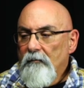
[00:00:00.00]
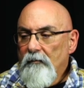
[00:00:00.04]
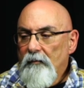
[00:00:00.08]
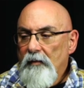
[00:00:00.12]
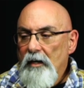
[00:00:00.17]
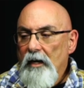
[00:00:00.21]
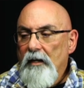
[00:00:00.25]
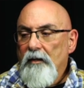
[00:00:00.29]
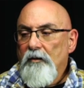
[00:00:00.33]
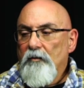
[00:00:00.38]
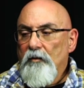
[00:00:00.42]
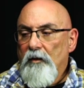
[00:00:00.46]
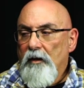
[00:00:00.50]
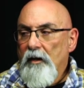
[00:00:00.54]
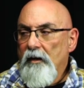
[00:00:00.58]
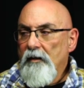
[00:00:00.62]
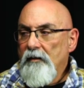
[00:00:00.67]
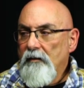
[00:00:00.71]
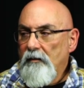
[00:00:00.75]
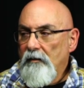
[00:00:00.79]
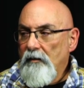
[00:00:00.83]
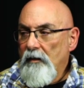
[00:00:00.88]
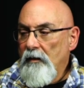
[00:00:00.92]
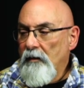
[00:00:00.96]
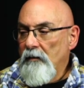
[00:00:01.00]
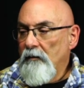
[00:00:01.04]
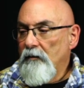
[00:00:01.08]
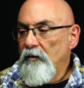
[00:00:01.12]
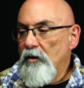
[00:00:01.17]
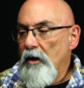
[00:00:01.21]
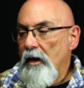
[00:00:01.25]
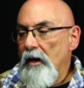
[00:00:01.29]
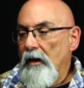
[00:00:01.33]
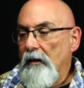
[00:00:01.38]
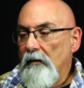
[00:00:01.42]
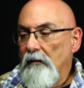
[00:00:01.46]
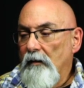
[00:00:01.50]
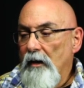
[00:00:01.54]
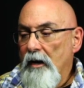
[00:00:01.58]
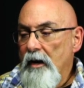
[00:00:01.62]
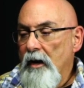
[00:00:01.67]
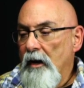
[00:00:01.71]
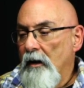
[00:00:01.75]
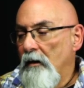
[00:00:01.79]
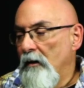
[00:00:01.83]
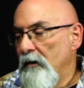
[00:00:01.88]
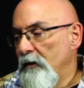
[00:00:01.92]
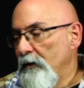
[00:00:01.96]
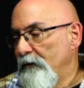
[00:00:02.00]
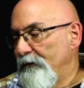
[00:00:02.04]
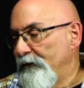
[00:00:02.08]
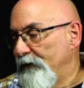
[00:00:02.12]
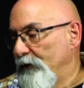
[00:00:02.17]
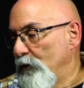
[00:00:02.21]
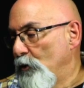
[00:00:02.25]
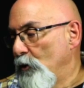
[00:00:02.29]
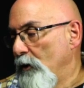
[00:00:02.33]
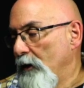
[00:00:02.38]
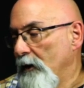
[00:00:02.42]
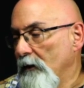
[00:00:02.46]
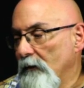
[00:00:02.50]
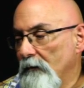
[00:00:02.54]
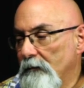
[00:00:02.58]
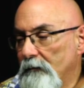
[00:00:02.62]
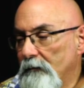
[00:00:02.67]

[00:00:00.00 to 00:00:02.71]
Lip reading: that's when I seen Jake laying on the floor.